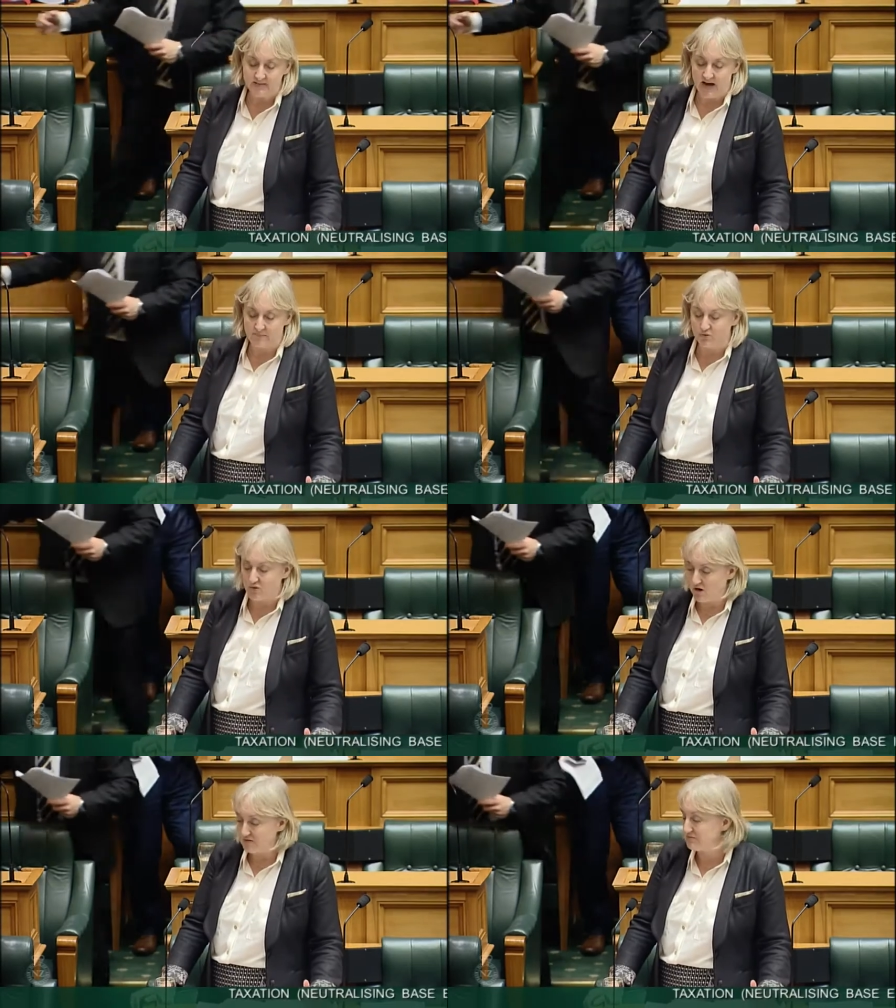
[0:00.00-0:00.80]
uh, Paul
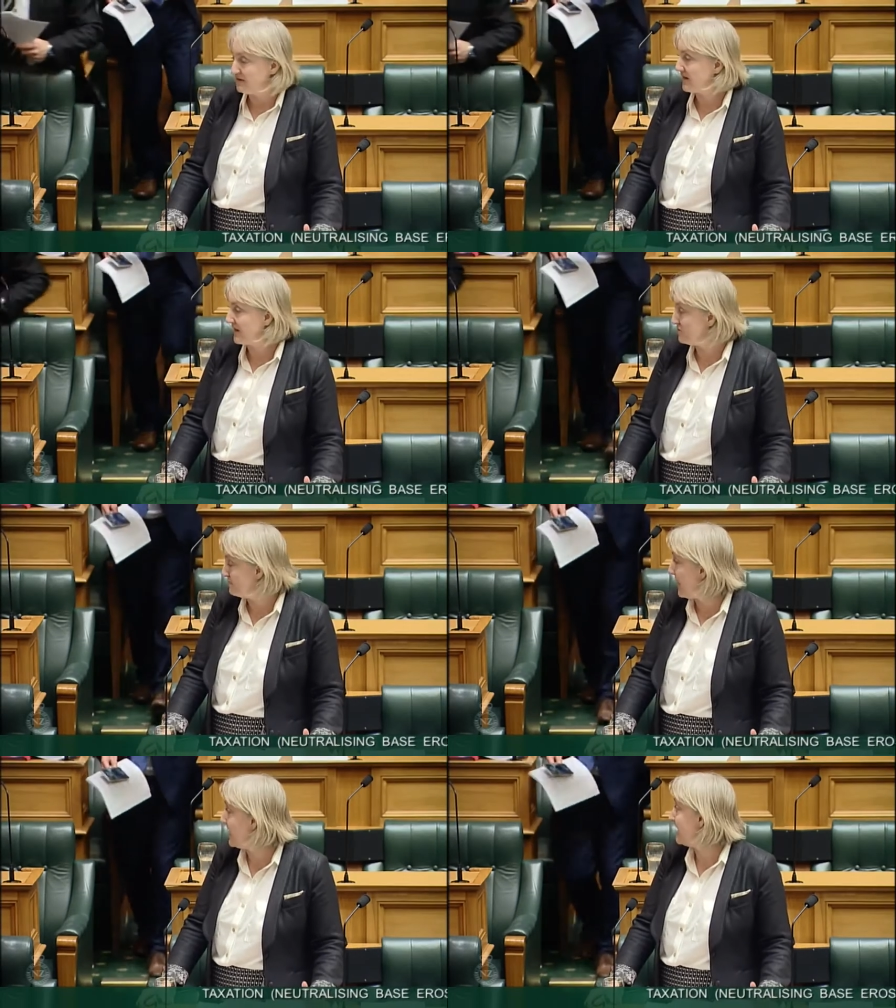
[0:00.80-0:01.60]
Goldsmith and Andrew
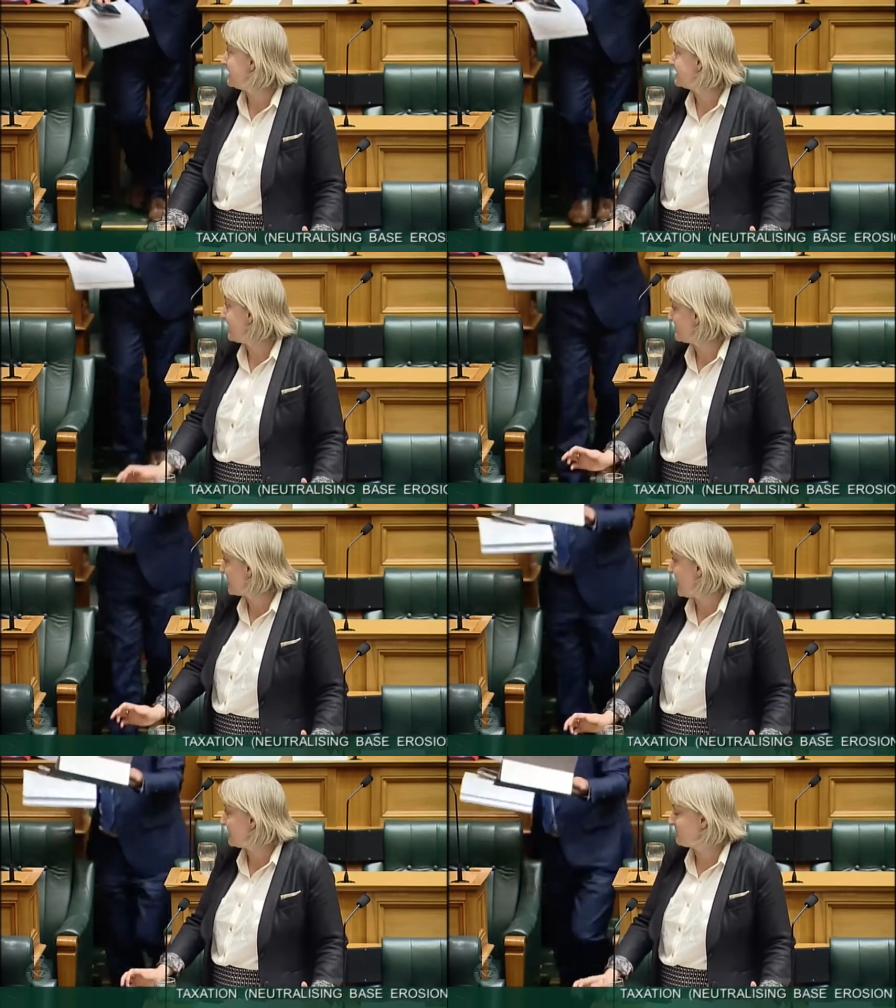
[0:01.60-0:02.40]
Bayly and David
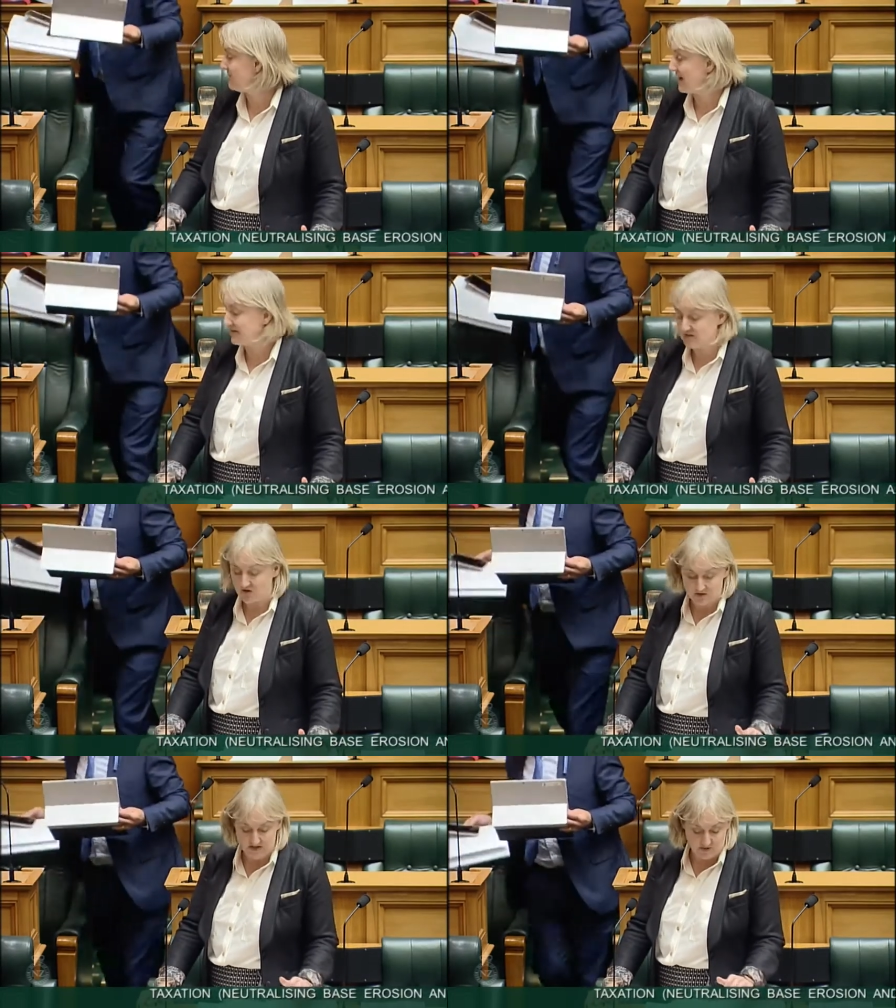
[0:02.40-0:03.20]
Carter and others
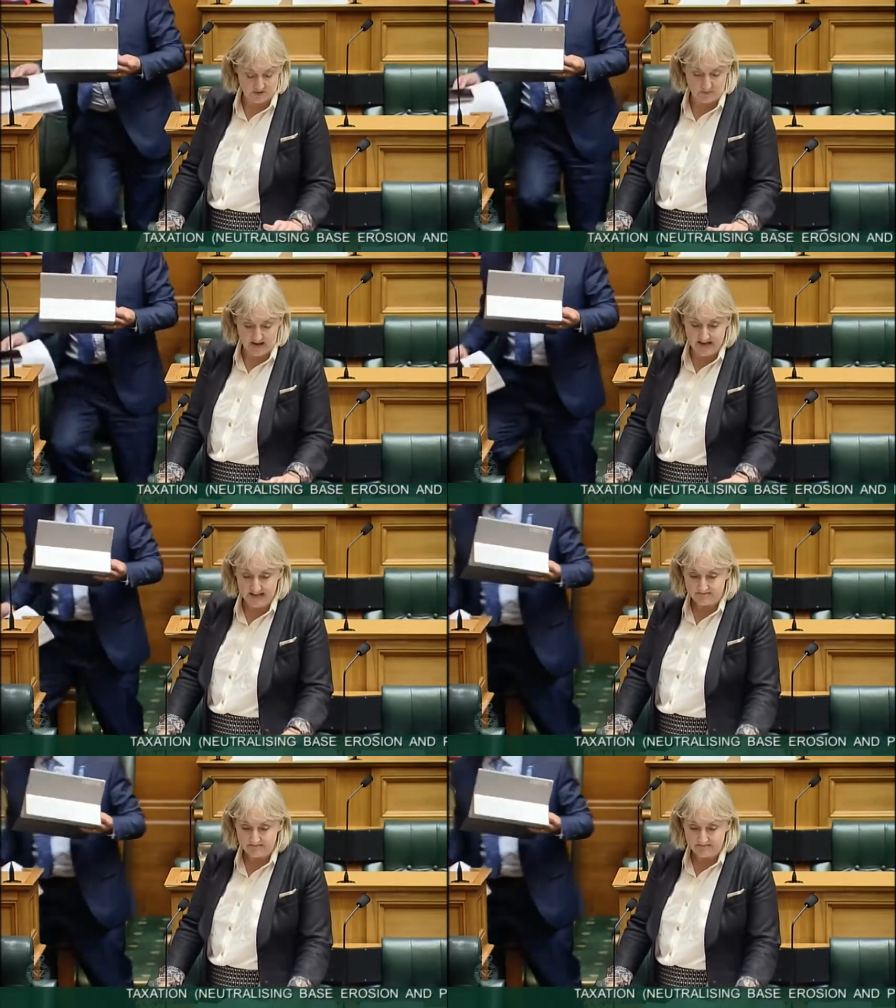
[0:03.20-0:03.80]
who are still to speak.